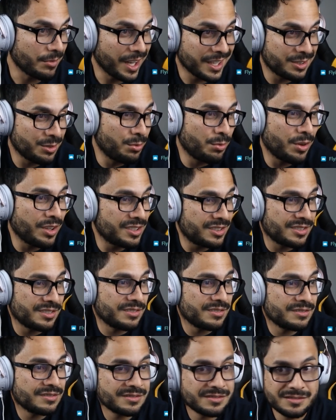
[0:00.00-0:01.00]
I don't want to.
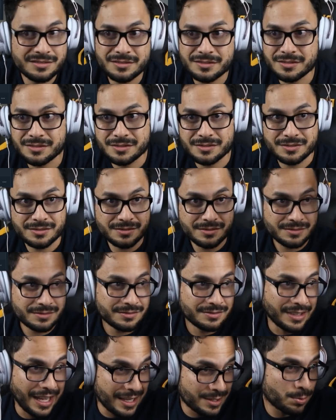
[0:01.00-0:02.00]

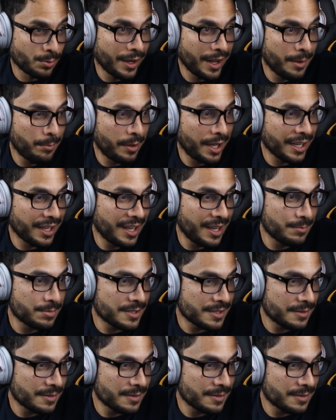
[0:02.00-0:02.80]
That's why I buy games.